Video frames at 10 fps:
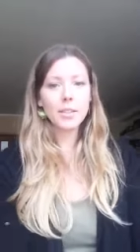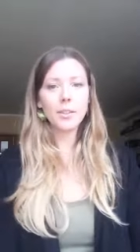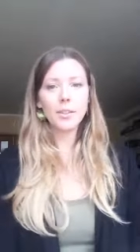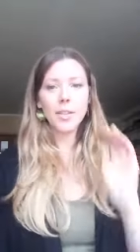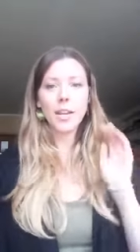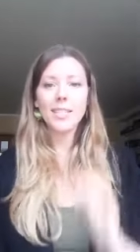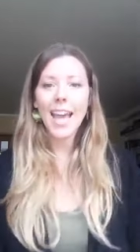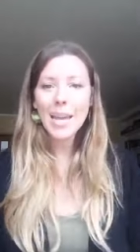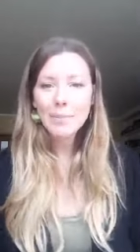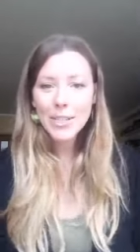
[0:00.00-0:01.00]
who does.
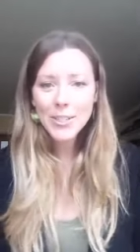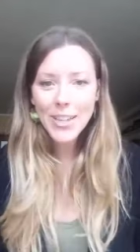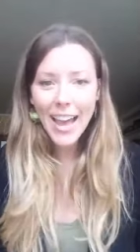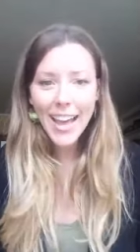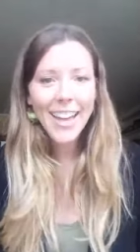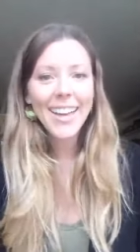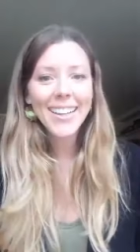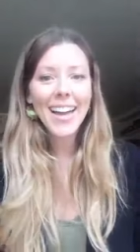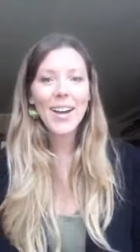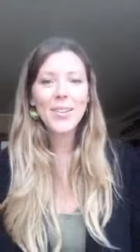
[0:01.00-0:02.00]
Hey, Michelle,
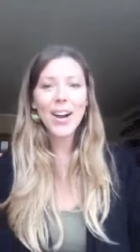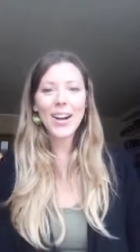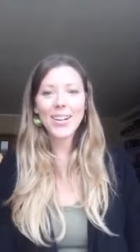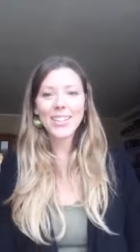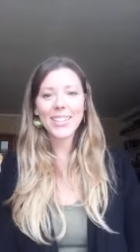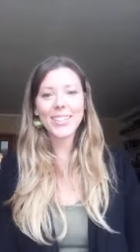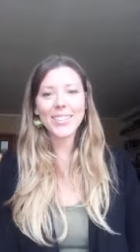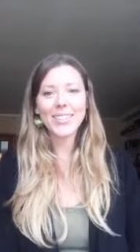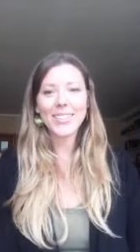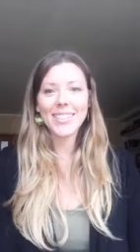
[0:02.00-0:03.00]
how are
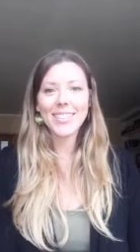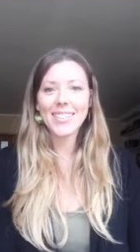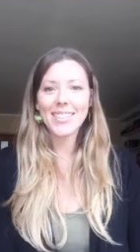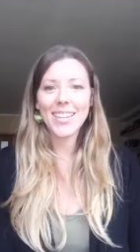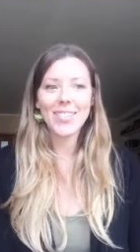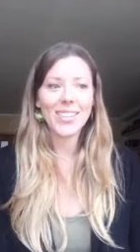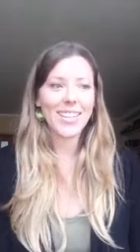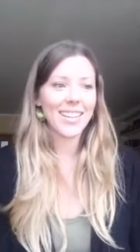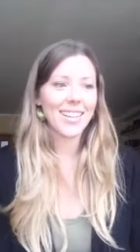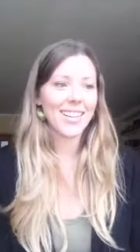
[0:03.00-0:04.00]
you? Good to see you
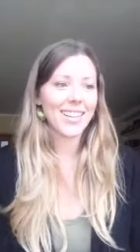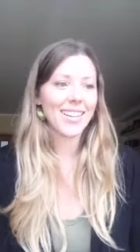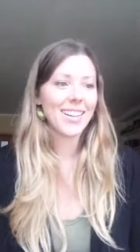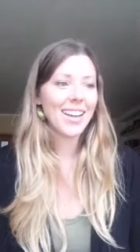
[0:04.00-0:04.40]
here.